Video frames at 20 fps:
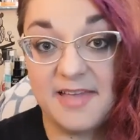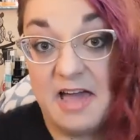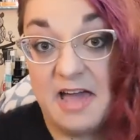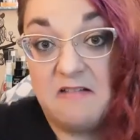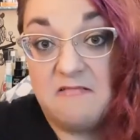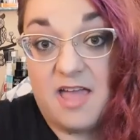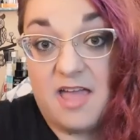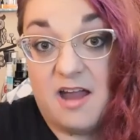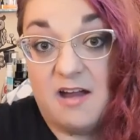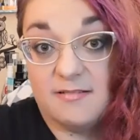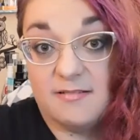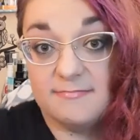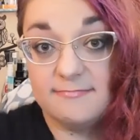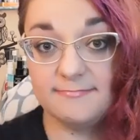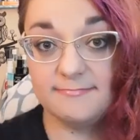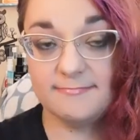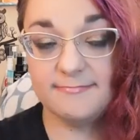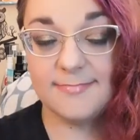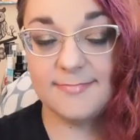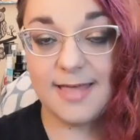I don't care.
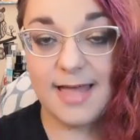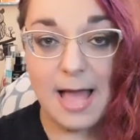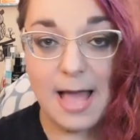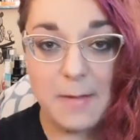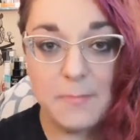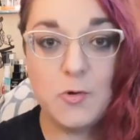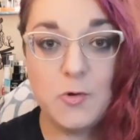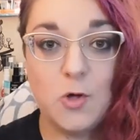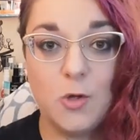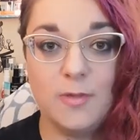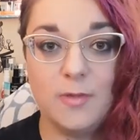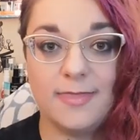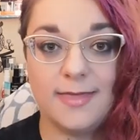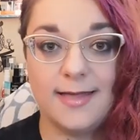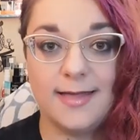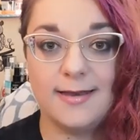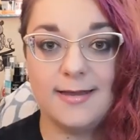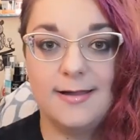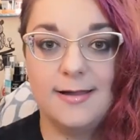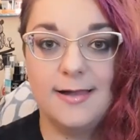I'm cool with
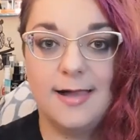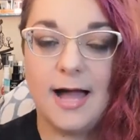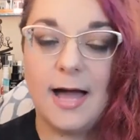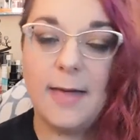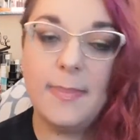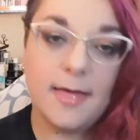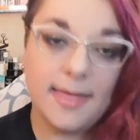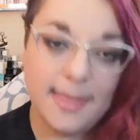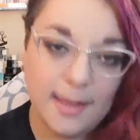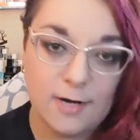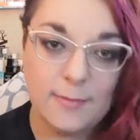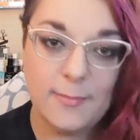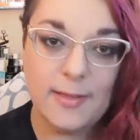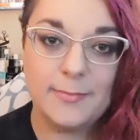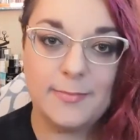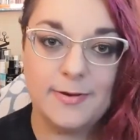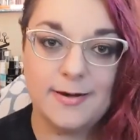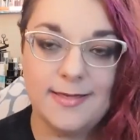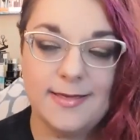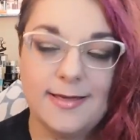that. I'm not here to
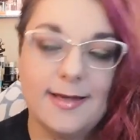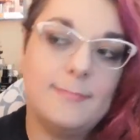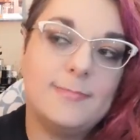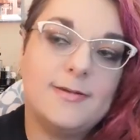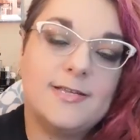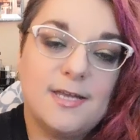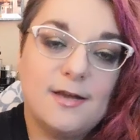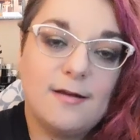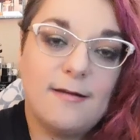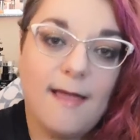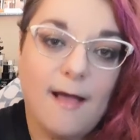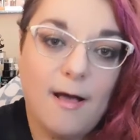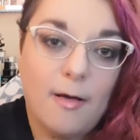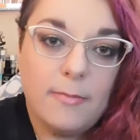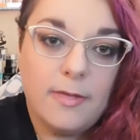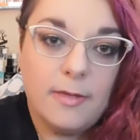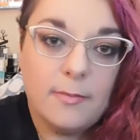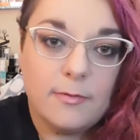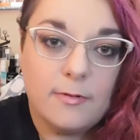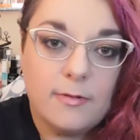make money. I'm just here to
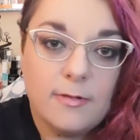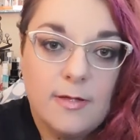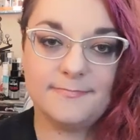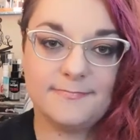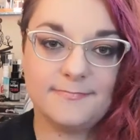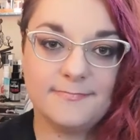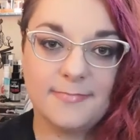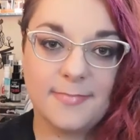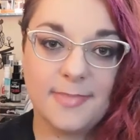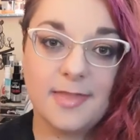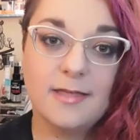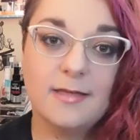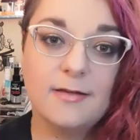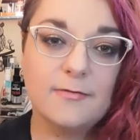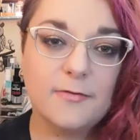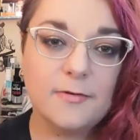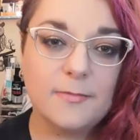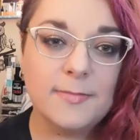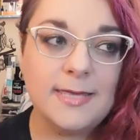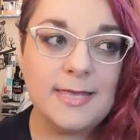help people.
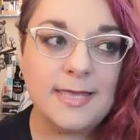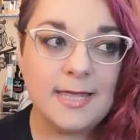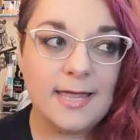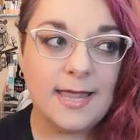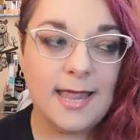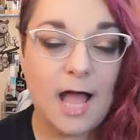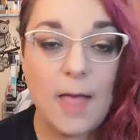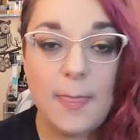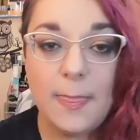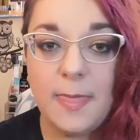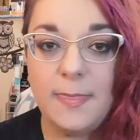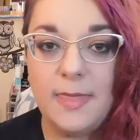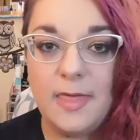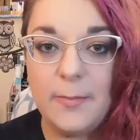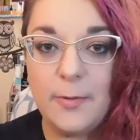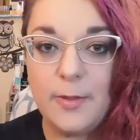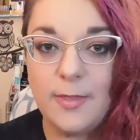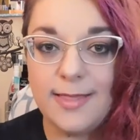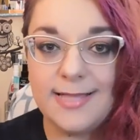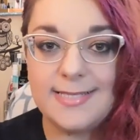For me, helping
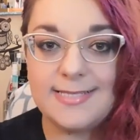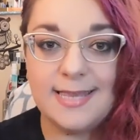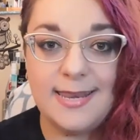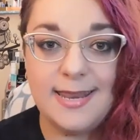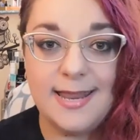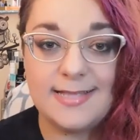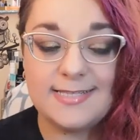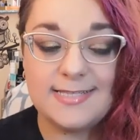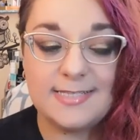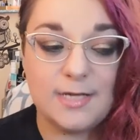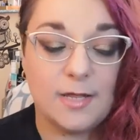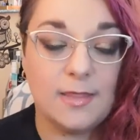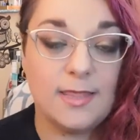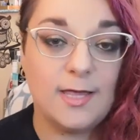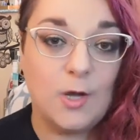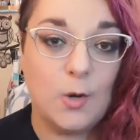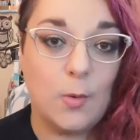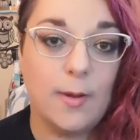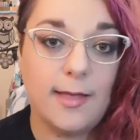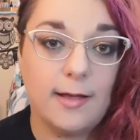people isn't
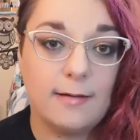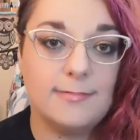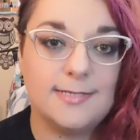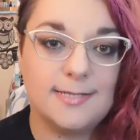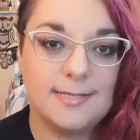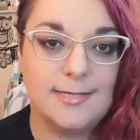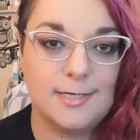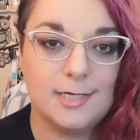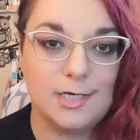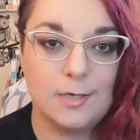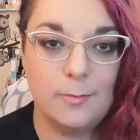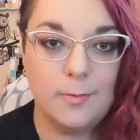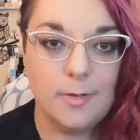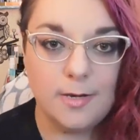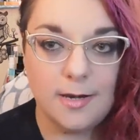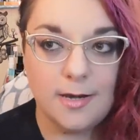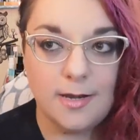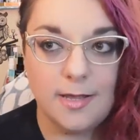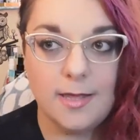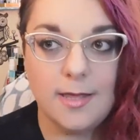necessarily going out into the
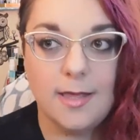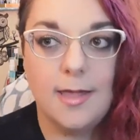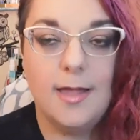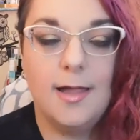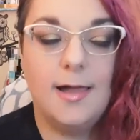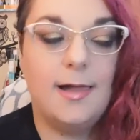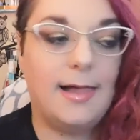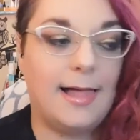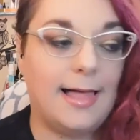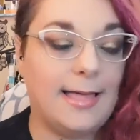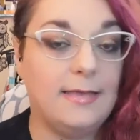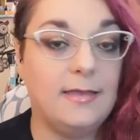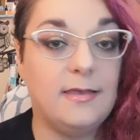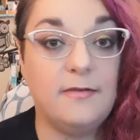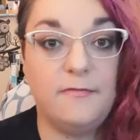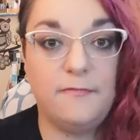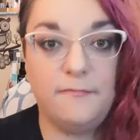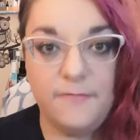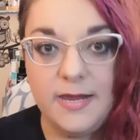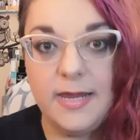community
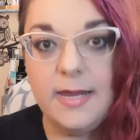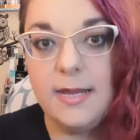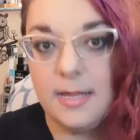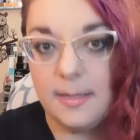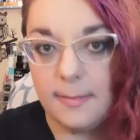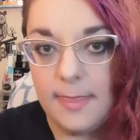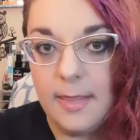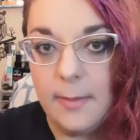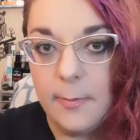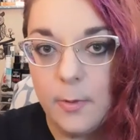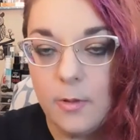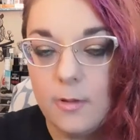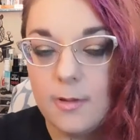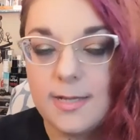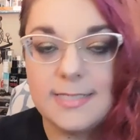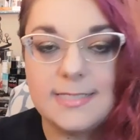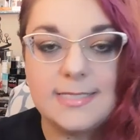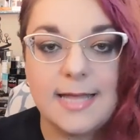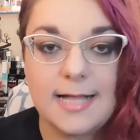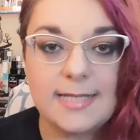and feeding people,
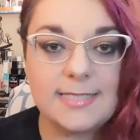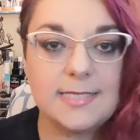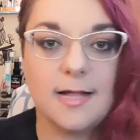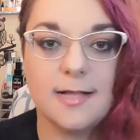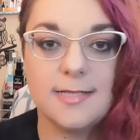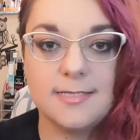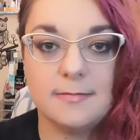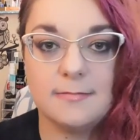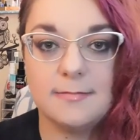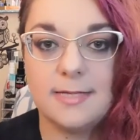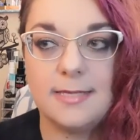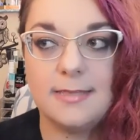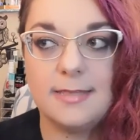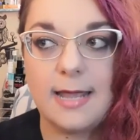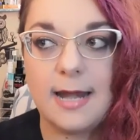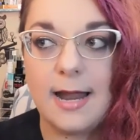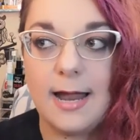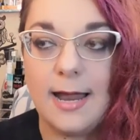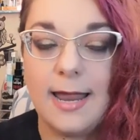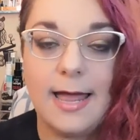because that's not something
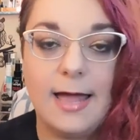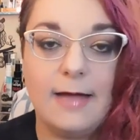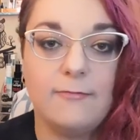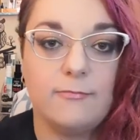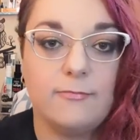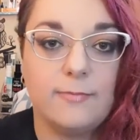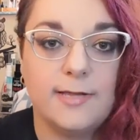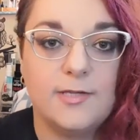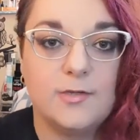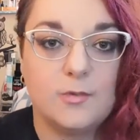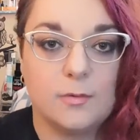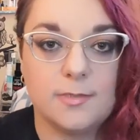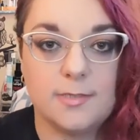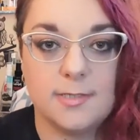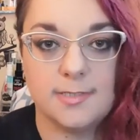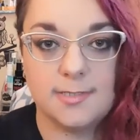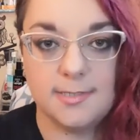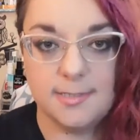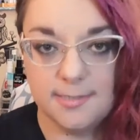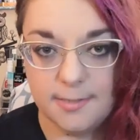that I have
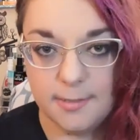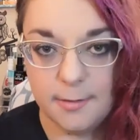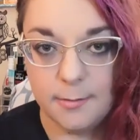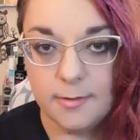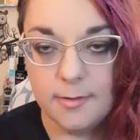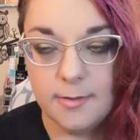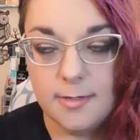resources to do.